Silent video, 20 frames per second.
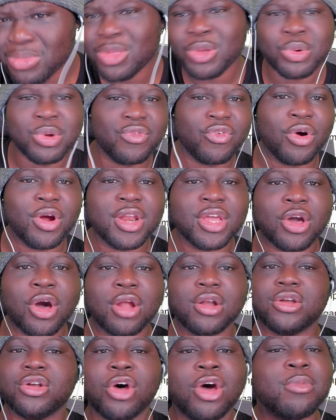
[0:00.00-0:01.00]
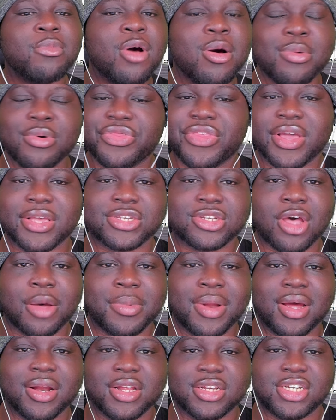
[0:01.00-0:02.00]
We've already got non-mobile things coming
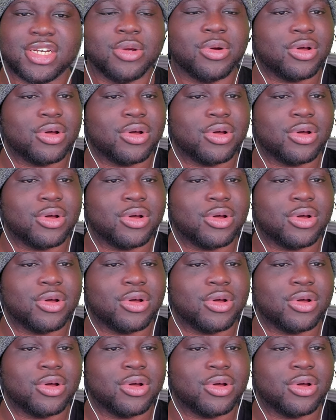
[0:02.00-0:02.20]
out this year.